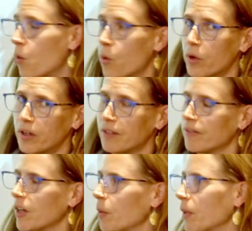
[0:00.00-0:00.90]
or an
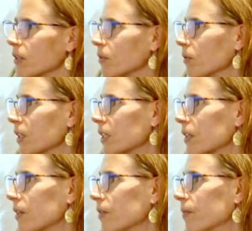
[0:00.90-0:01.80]
environmental risk.